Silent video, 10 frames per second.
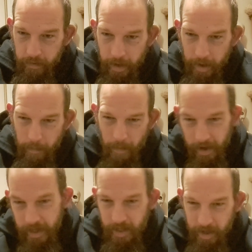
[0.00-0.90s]
for the
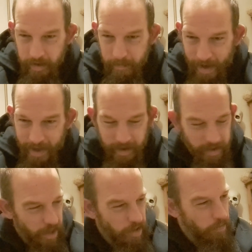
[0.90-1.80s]
mindless
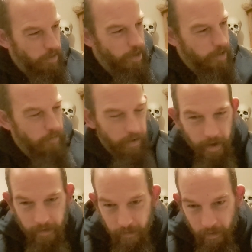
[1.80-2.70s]
masses. That's what this book
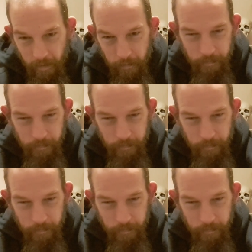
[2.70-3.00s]
is for.